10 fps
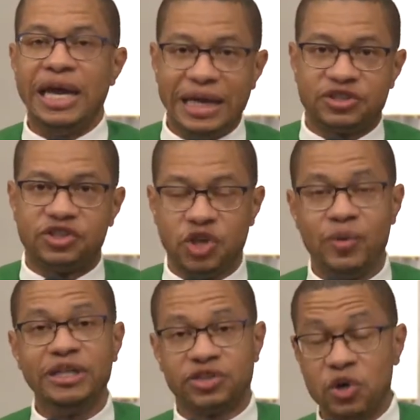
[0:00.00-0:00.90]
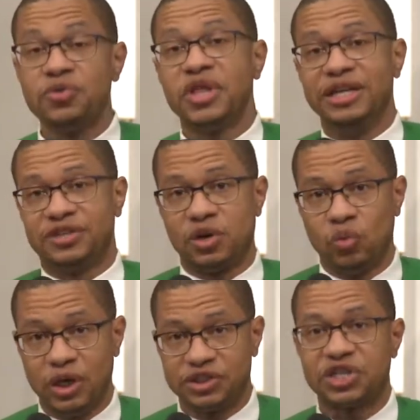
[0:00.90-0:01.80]
It's doing two things at
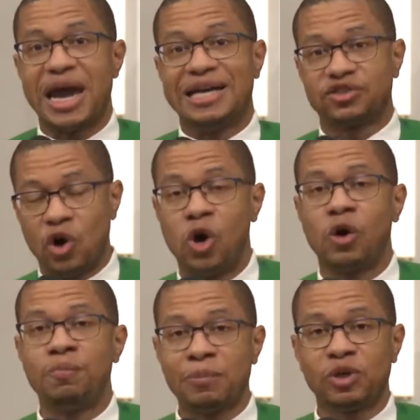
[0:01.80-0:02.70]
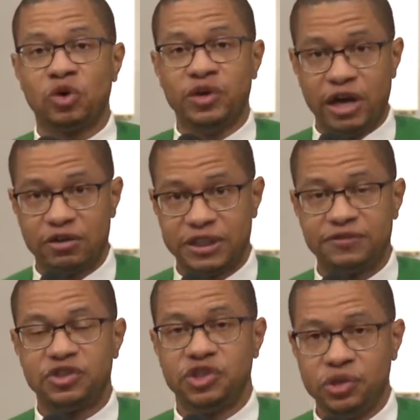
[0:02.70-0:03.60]
once, as all biblical
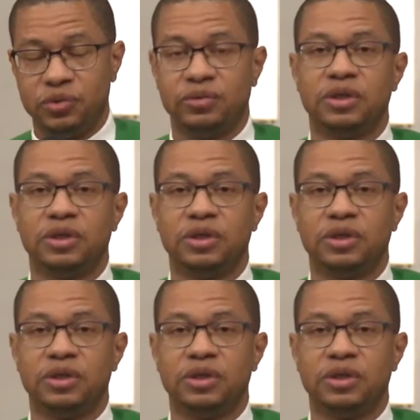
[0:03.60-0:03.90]
narratives do.